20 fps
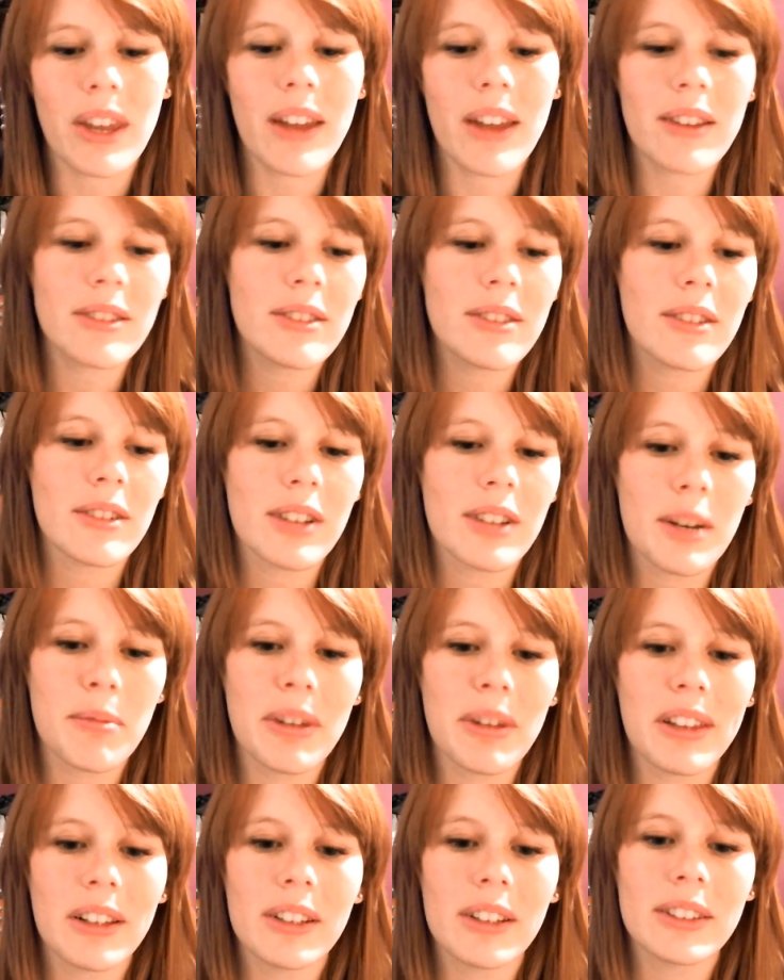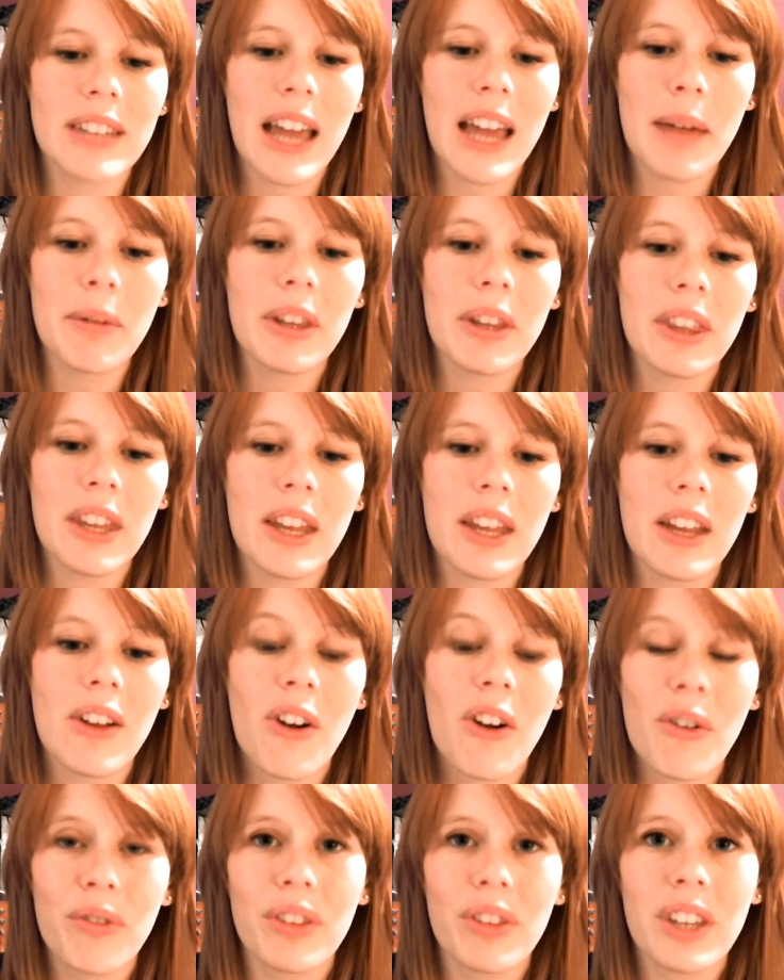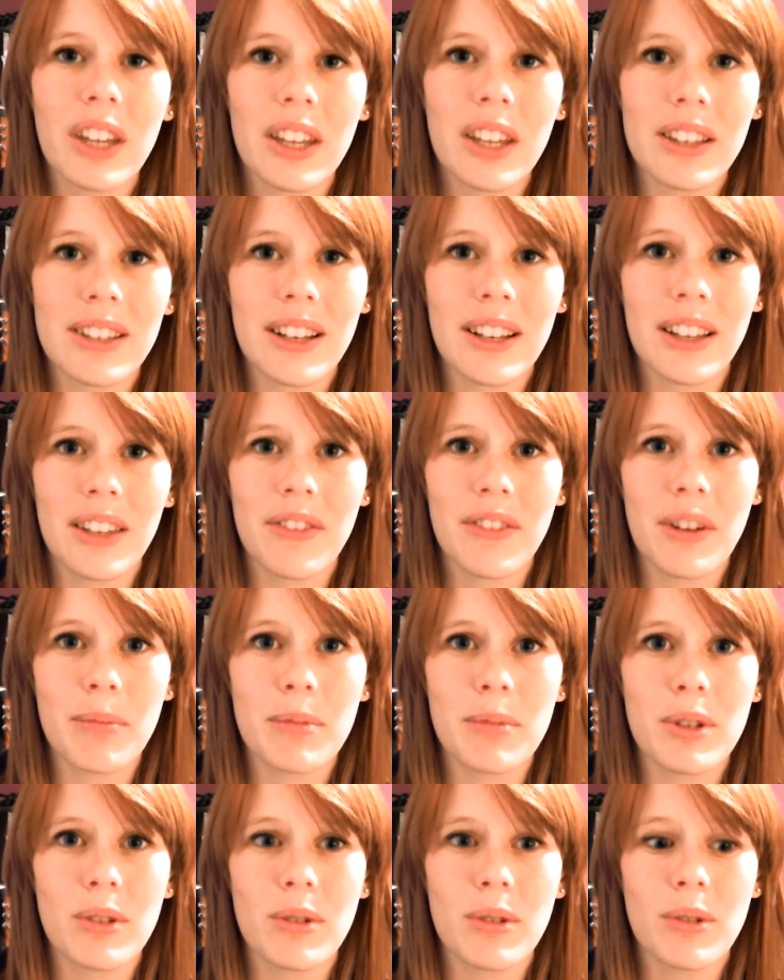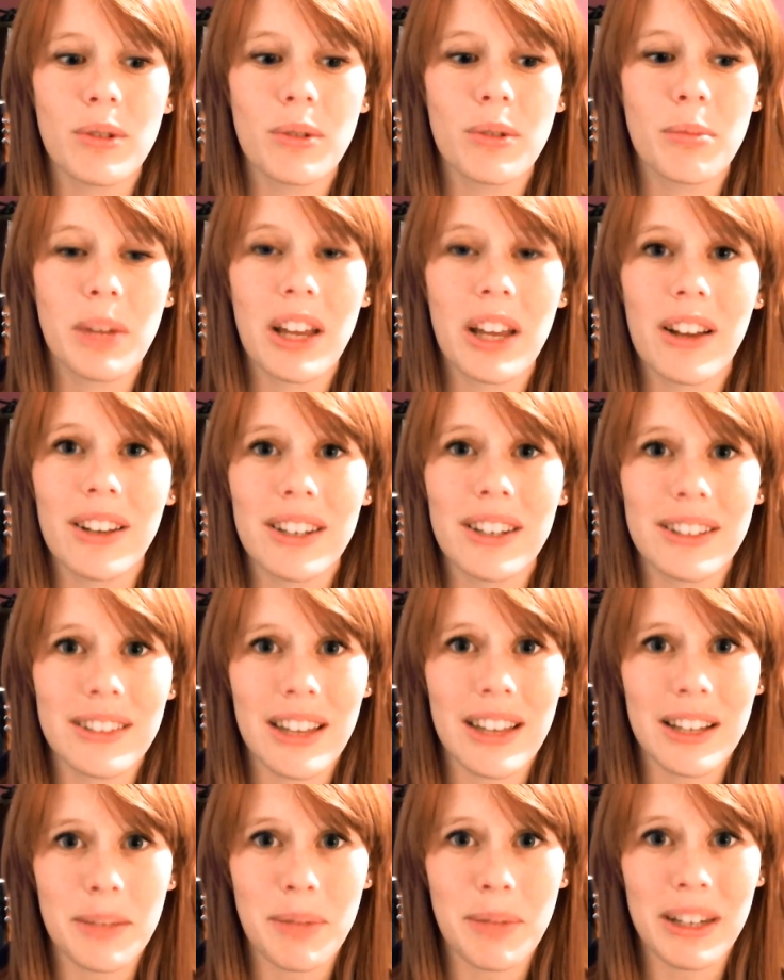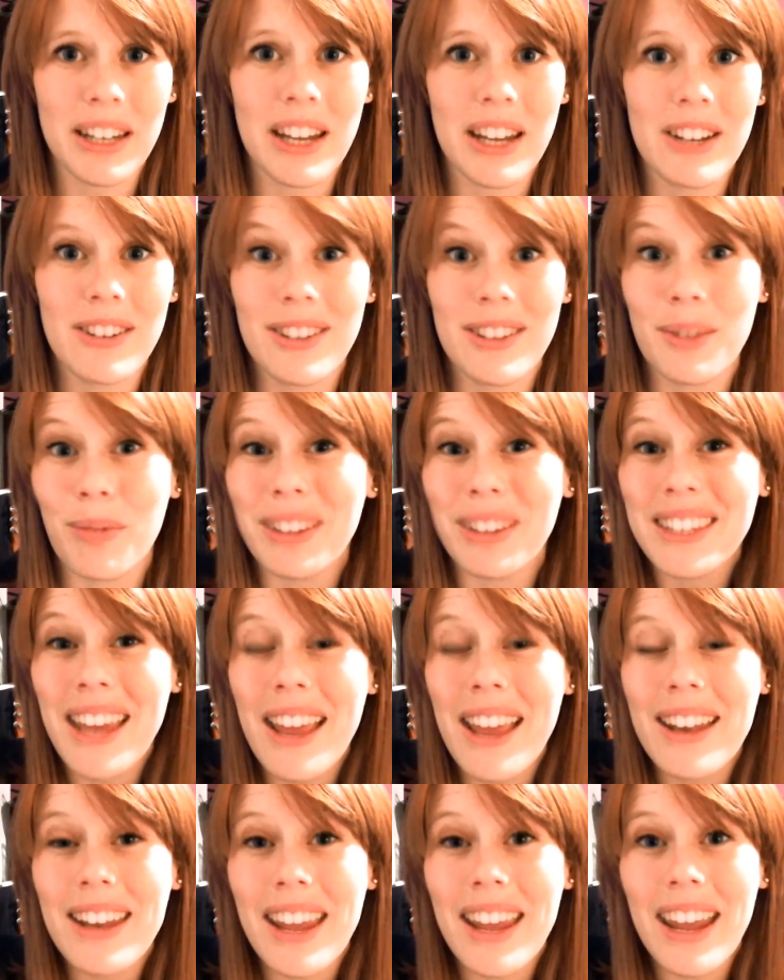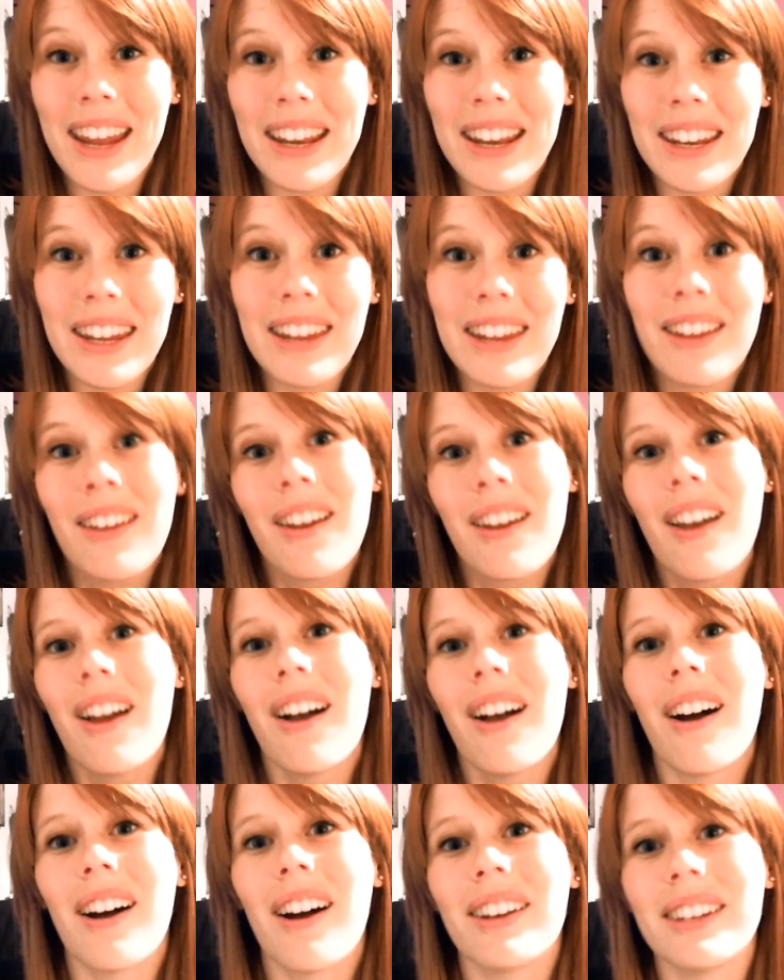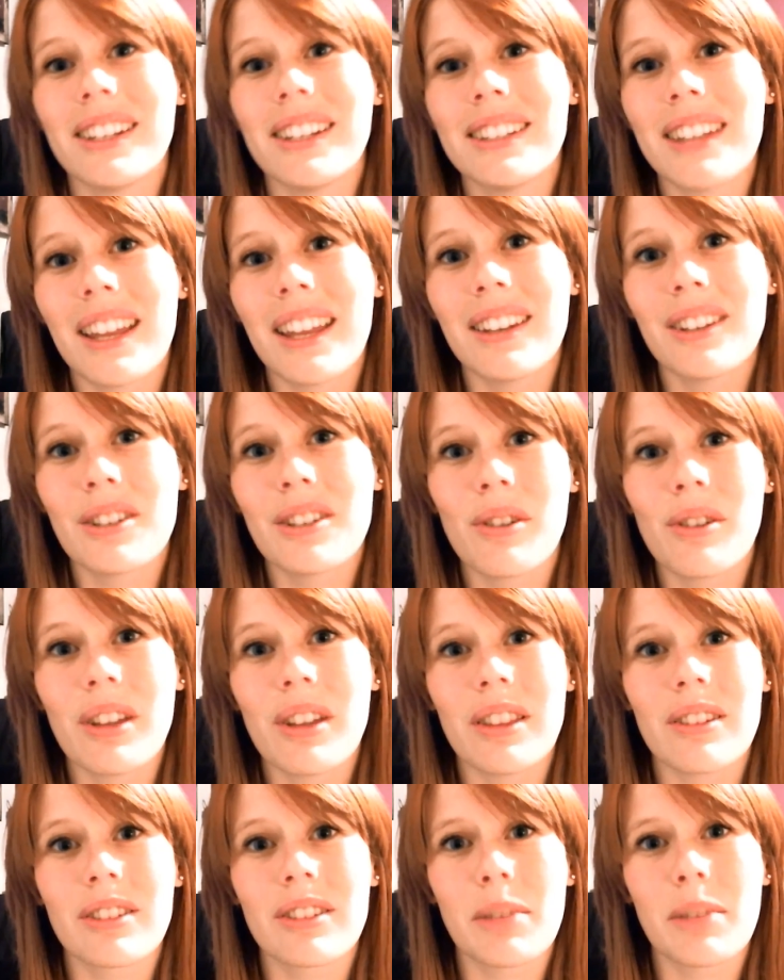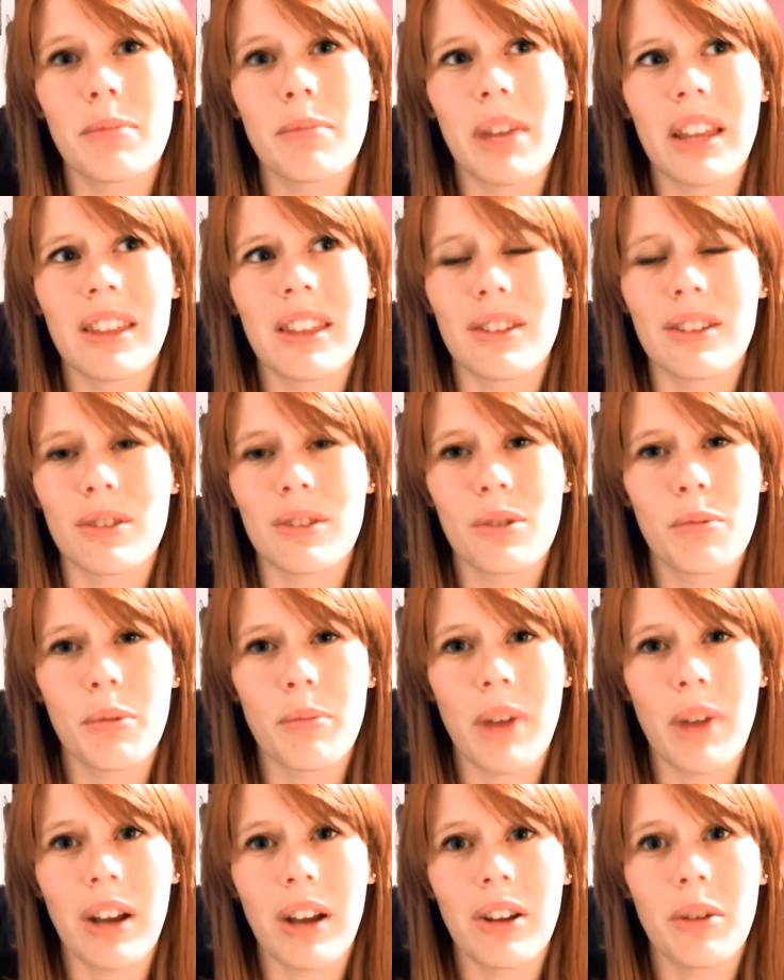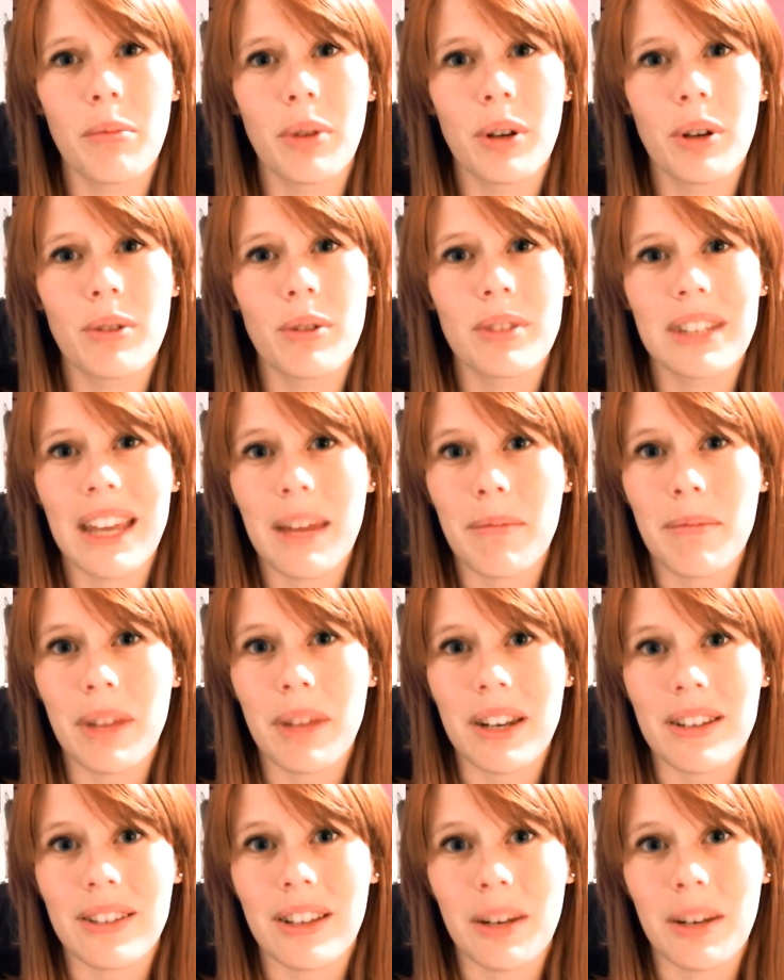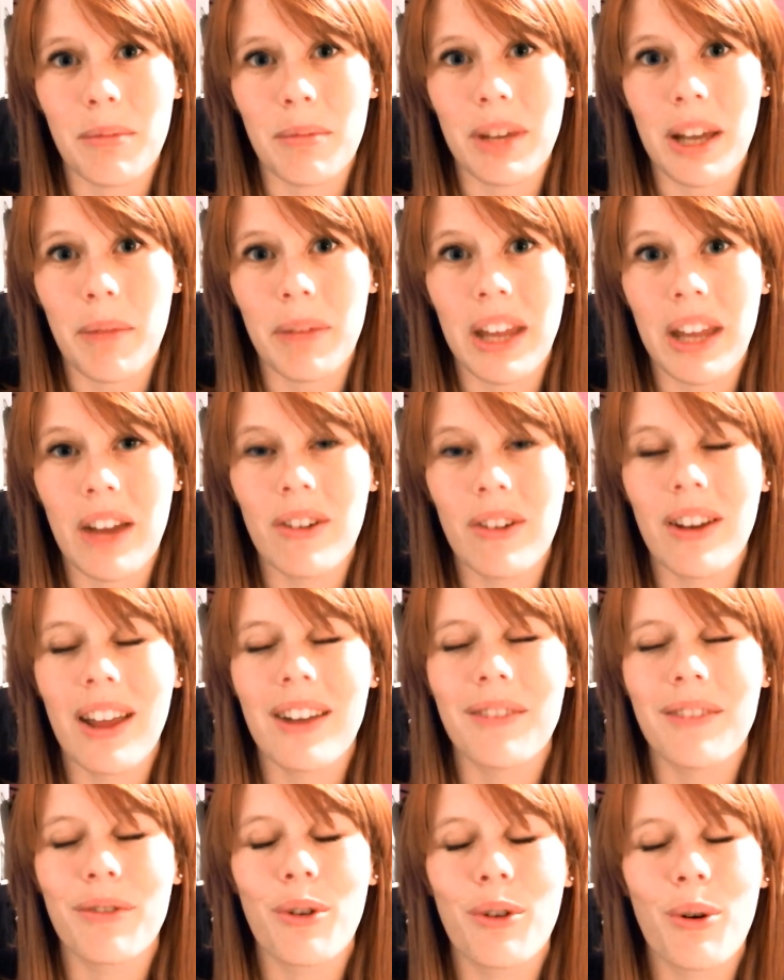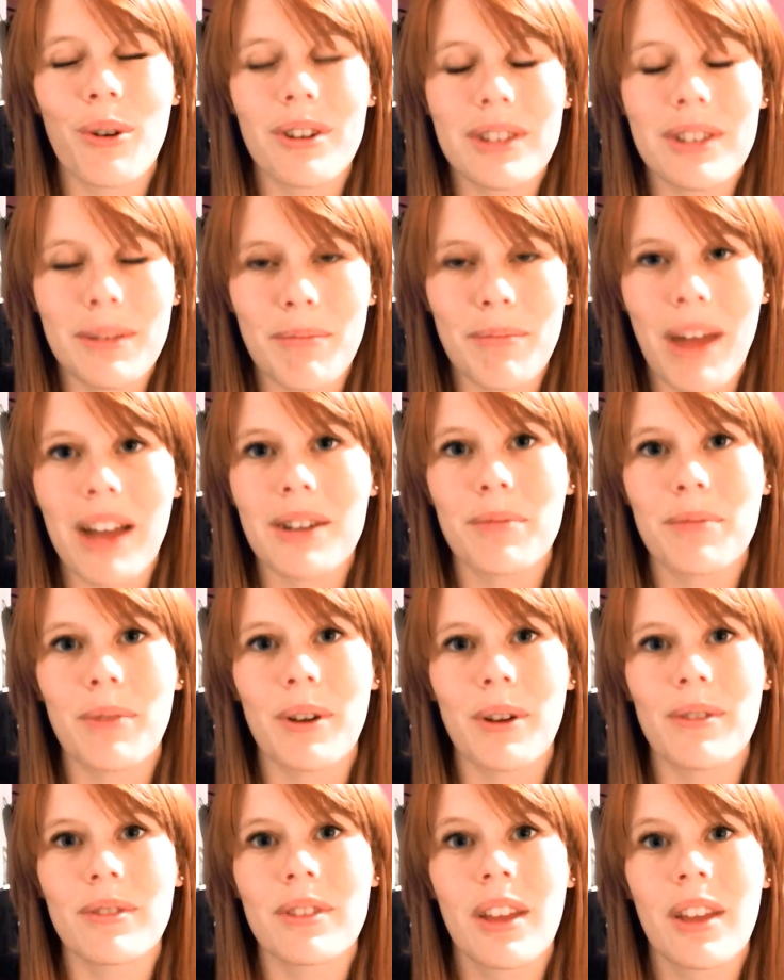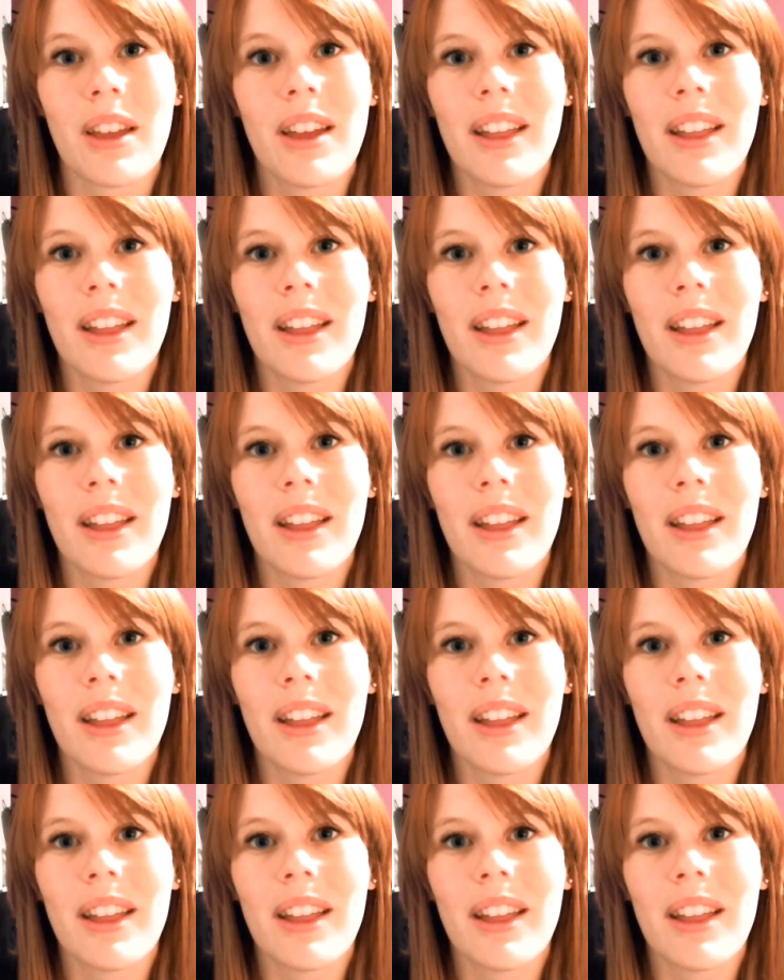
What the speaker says: Yes, there's going to be a little tablet thing. Hopefully it's going to live up to beyond its expectations with 1080 on Nintendo, and there's going to be, I think, a Super Mario Bros. Game that is going to be coming out, and of course Smash Bros.